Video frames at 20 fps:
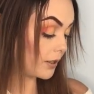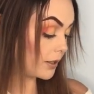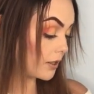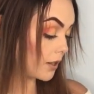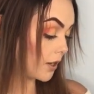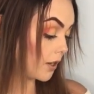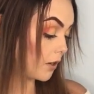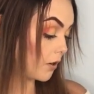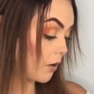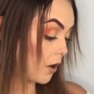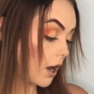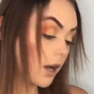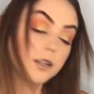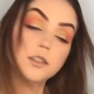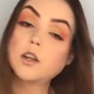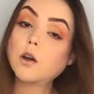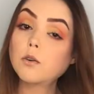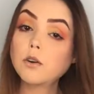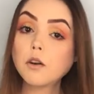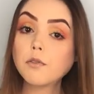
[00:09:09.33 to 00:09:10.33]
So
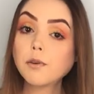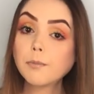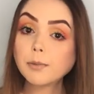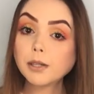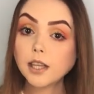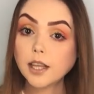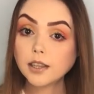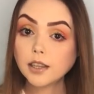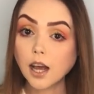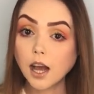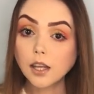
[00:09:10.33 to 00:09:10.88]
don't know if I'm gonna like the